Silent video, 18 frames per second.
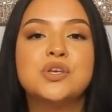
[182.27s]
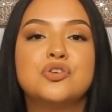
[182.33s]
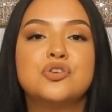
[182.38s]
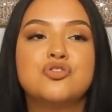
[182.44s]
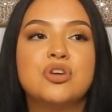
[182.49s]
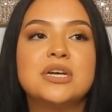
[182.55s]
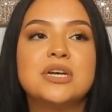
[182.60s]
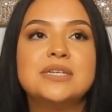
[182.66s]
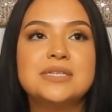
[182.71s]

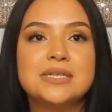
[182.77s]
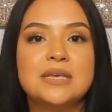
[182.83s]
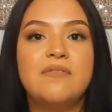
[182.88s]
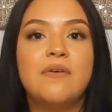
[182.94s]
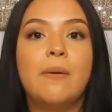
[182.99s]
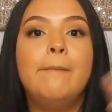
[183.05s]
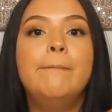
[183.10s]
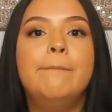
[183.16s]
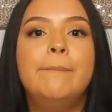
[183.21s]
trunk is
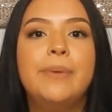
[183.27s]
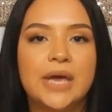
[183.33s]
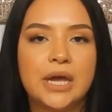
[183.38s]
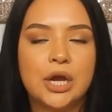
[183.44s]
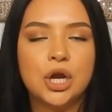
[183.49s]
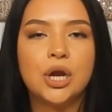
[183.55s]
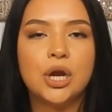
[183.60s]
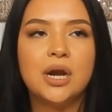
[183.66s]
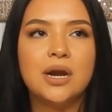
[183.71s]
even
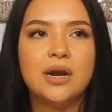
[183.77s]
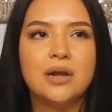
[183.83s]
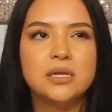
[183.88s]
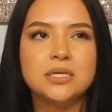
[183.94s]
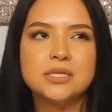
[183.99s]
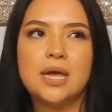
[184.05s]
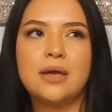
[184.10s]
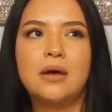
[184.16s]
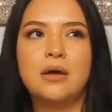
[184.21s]
bigger.
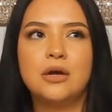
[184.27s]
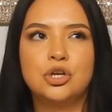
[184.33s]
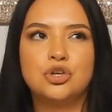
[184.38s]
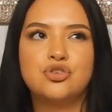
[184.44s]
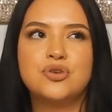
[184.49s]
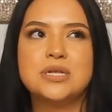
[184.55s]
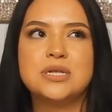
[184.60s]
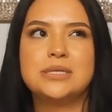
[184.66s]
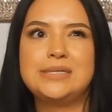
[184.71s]
It's like
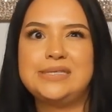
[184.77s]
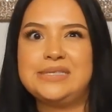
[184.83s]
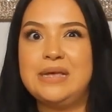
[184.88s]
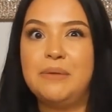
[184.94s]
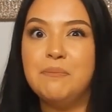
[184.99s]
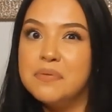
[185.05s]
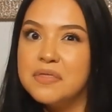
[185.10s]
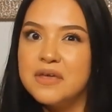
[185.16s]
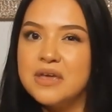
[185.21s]
100 and
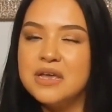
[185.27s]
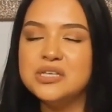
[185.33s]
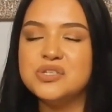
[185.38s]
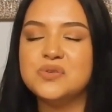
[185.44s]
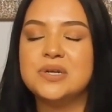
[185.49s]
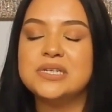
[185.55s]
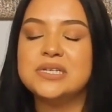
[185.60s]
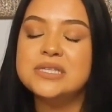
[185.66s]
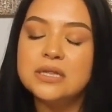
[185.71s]
something.
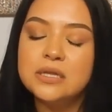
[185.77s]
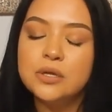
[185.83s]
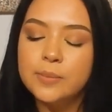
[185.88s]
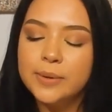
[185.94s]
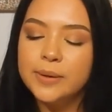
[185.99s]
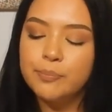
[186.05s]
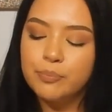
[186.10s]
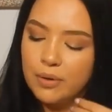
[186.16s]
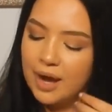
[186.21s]
So it is a little
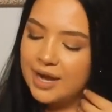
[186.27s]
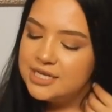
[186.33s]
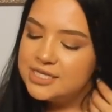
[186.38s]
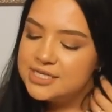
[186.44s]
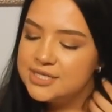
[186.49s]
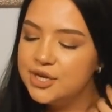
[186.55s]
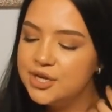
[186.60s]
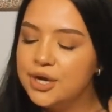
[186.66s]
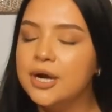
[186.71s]
bit
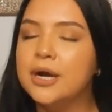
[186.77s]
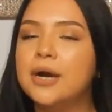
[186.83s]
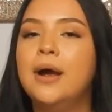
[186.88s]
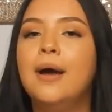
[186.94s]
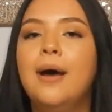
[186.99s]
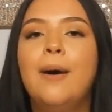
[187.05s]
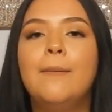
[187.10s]
pricier.